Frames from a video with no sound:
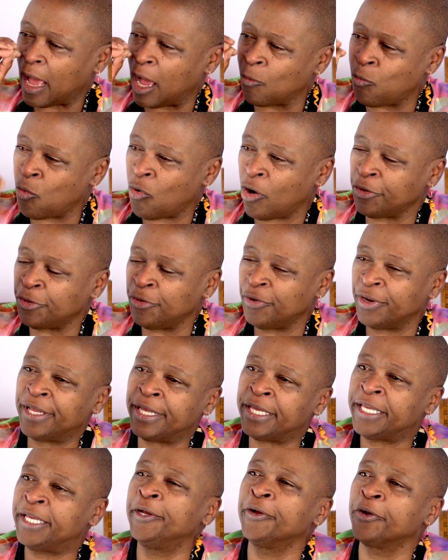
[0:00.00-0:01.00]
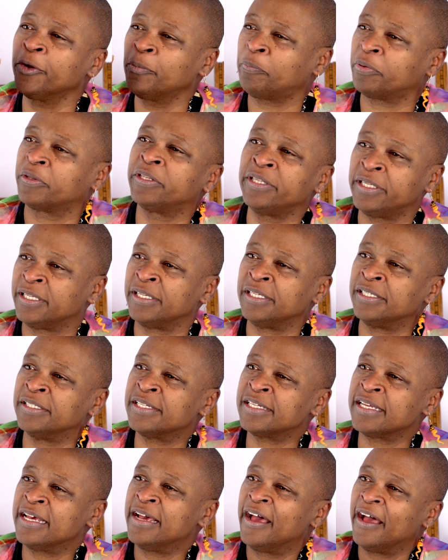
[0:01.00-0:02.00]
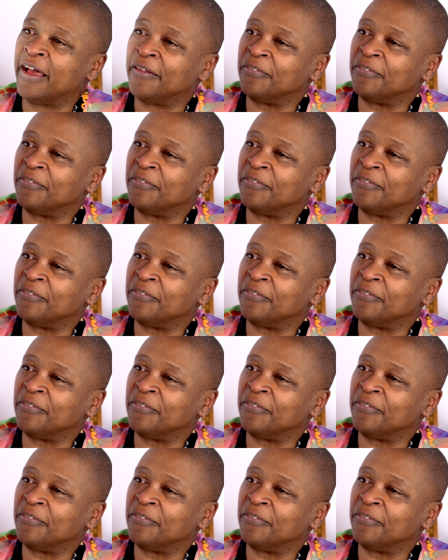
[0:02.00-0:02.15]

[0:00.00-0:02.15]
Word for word: I want you to hear, please,